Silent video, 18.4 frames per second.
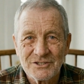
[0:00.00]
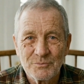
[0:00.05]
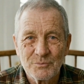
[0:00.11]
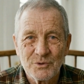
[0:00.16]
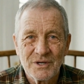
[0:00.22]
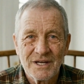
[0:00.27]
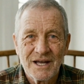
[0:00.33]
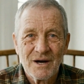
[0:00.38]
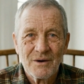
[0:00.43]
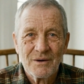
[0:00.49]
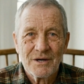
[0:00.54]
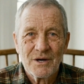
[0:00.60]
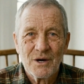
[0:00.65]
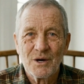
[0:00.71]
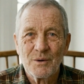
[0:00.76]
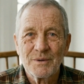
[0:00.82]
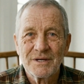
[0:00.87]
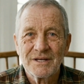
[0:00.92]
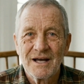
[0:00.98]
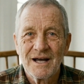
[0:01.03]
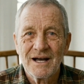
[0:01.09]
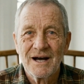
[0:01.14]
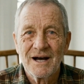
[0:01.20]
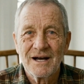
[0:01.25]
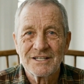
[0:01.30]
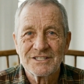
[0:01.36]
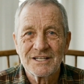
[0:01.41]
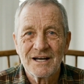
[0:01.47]
to put out carbon
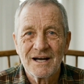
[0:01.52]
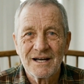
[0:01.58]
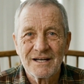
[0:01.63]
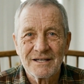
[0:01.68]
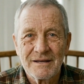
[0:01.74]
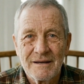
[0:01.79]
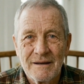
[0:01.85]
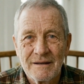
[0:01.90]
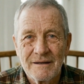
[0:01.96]
dioxide.